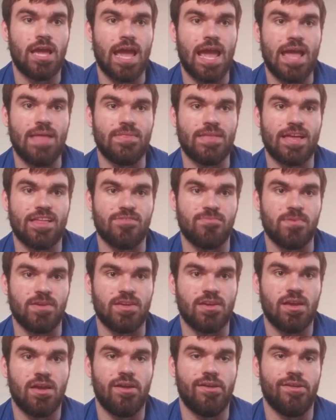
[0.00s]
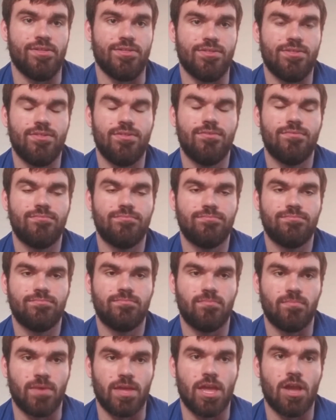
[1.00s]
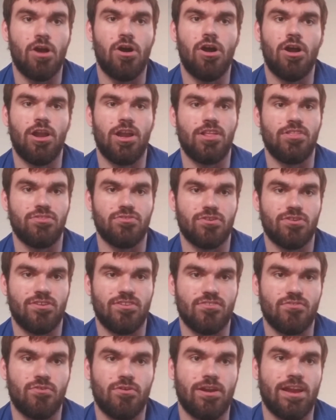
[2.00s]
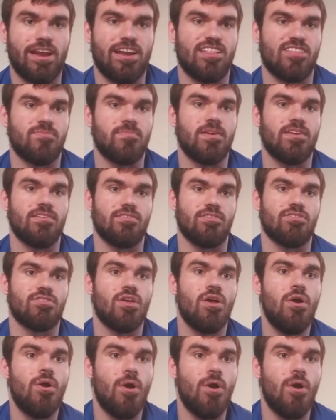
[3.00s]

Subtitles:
And that's because we are an endurance-oriented species.